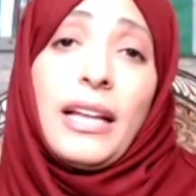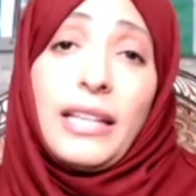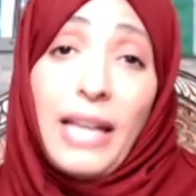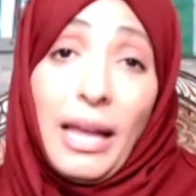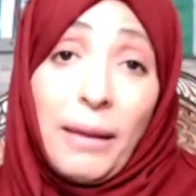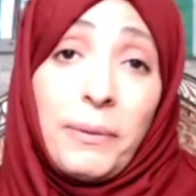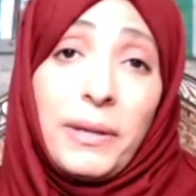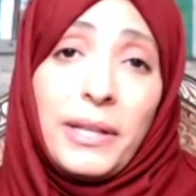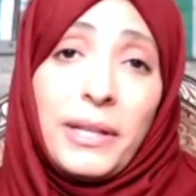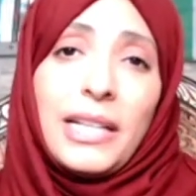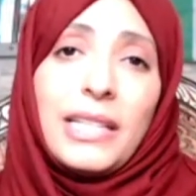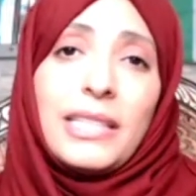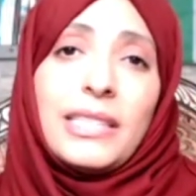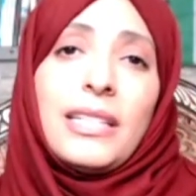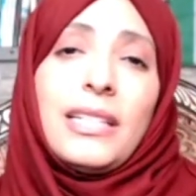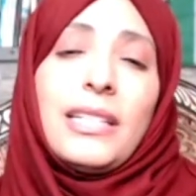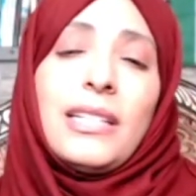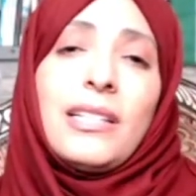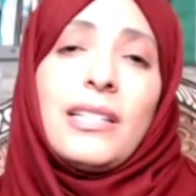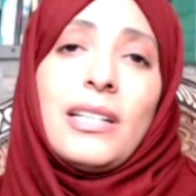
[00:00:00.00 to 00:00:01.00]
cabinet
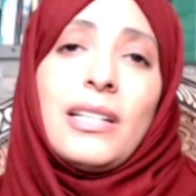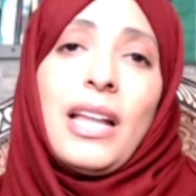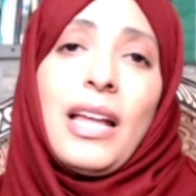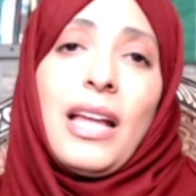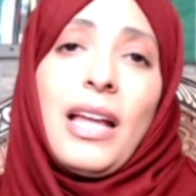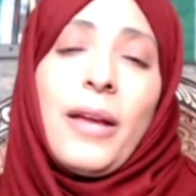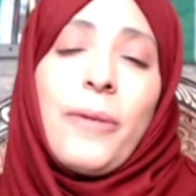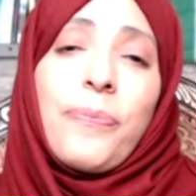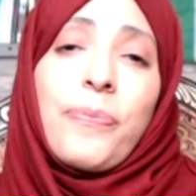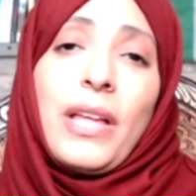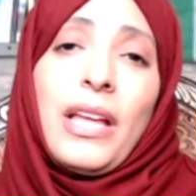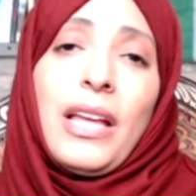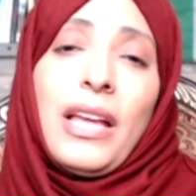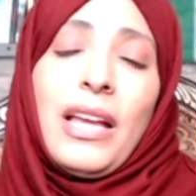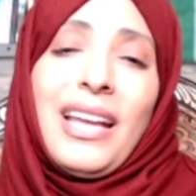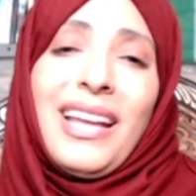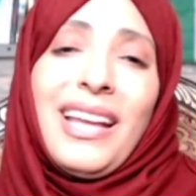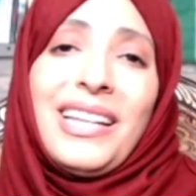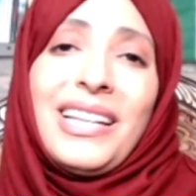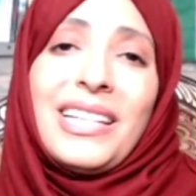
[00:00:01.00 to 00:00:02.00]

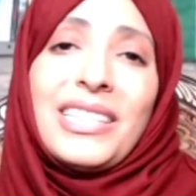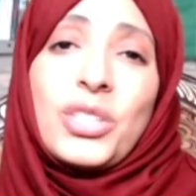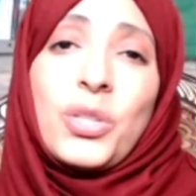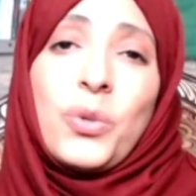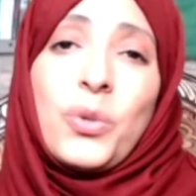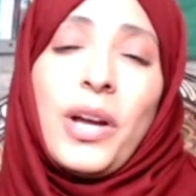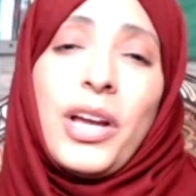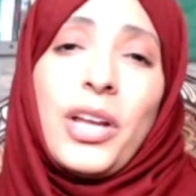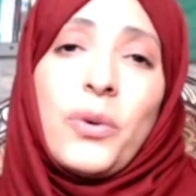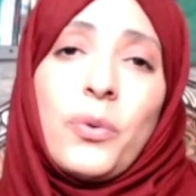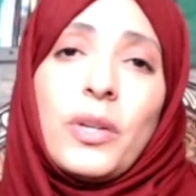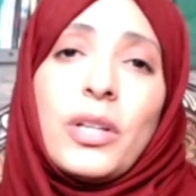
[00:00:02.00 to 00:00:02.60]
in a square.